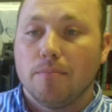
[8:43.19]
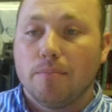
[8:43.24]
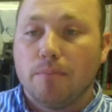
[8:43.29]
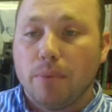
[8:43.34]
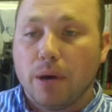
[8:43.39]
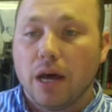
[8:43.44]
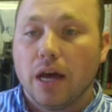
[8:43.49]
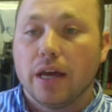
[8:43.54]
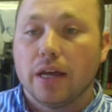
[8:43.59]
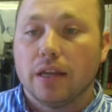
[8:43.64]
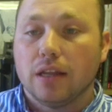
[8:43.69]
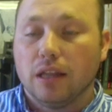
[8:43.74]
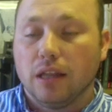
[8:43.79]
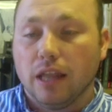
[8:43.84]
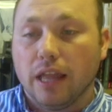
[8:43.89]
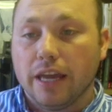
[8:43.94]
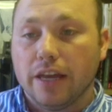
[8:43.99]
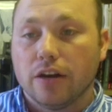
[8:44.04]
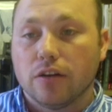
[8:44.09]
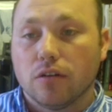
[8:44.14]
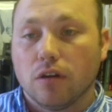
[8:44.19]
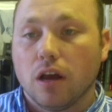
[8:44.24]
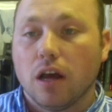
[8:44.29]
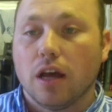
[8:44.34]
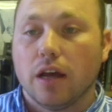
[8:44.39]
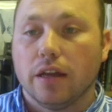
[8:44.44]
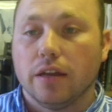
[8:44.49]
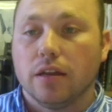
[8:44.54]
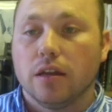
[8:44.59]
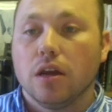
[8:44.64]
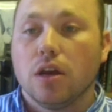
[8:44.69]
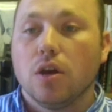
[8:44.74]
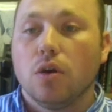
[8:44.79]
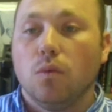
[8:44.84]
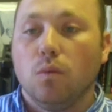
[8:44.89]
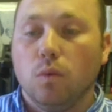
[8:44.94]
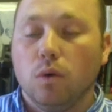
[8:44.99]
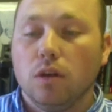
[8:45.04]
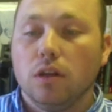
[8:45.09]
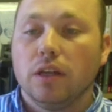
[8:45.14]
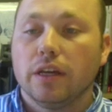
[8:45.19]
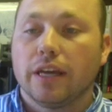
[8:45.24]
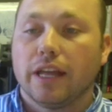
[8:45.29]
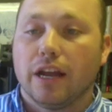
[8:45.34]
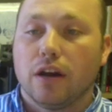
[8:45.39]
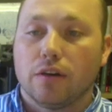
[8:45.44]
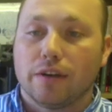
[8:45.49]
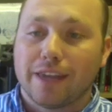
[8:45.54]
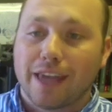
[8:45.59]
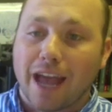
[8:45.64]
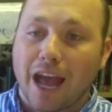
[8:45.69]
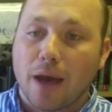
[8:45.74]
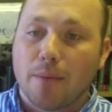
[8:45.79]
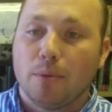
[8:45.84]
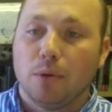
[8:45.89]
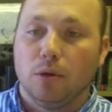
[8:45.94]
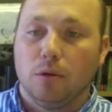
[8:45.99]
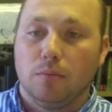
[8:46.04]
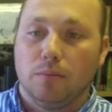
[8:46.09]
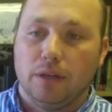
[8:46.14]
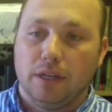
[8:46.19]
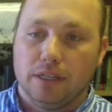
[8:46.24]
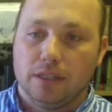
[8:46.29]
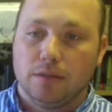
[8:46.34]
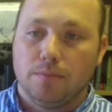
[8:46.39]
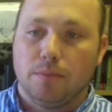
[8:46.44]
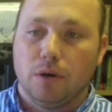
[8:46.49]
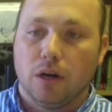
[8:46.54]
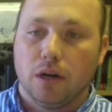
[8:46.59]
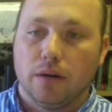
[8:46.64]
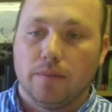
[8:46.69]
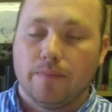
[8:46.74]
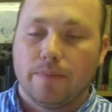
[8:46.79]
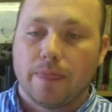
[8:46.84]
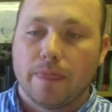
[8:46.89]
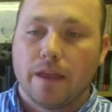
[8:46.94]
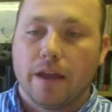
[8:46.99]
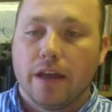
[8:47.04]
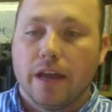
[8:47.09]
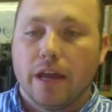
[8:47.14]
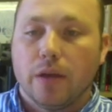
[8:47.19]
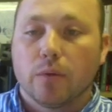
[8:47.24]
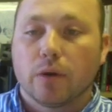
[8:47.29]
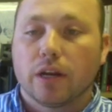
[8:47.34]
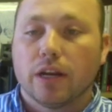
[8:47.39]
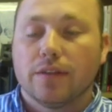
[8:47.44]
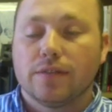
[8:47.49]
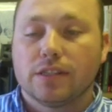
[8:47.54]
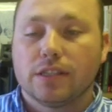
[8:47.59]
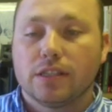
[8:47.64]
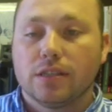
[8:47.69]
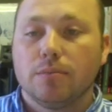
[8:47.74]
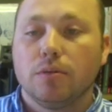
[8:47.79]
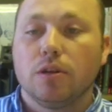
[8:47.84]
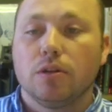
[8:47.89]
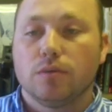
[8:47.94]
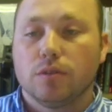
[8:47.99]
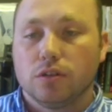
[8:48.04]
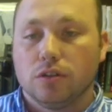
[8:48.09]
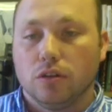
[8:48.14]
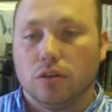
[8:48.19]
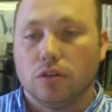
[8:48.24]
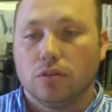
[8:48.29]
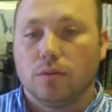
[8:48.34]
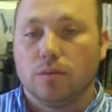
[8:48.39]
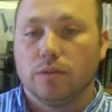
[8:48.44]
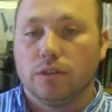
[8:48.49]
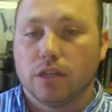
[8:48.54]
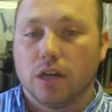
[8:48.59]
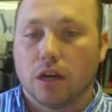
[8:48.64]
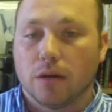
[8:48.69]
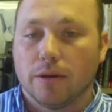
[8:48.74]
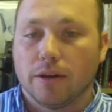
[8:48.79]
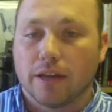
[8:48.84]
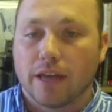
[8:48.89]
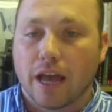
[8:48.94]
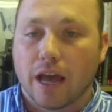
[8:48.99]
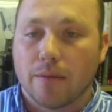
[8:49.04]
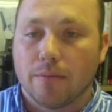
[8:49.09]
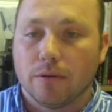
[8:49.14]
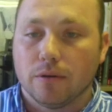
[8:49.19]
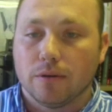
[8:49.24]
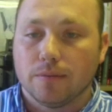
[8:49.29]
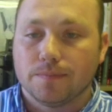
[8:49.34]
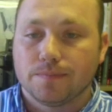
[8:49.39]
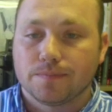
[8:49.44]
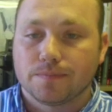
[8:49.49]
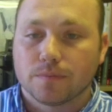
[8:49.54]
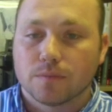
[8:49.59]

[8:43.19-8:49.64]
But later on, we'll look at how capital plays a part. And we're going to have similar results when we talk about capital.